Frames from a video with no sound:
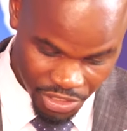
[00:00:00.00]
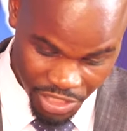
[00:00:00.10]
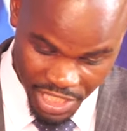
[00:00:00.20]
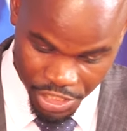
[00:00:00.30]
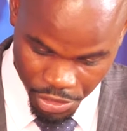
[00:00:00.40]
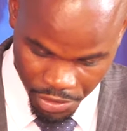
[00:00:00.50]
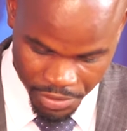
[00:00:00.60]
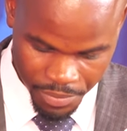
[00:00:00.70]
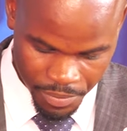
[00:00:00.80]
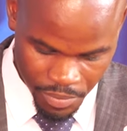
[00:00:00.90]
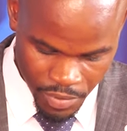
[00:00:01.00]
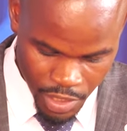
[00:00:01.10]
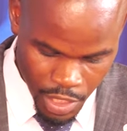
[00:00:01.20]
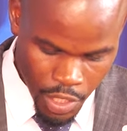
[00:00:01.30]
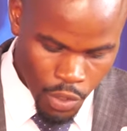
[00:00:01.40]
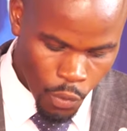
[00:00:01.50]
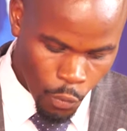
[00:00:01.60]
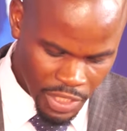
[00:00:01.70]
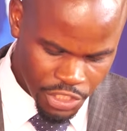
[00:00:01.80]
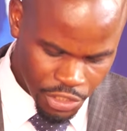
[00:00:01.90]
said John,
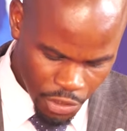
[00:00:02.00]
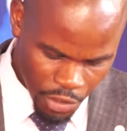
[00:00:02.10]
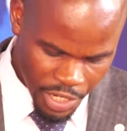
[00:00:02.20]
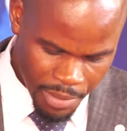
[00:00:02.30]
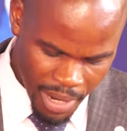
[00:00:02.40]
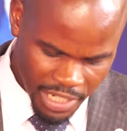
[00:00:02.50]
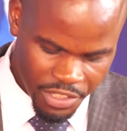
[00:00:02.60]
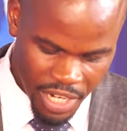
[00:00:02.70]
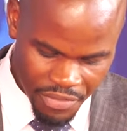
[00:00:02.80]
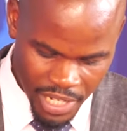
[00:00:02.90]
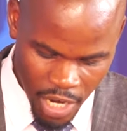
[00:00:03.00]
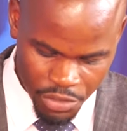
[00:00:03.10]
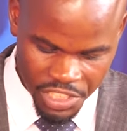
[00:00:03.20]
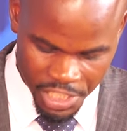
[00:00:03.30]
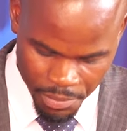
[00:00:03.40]
we saw a man driving out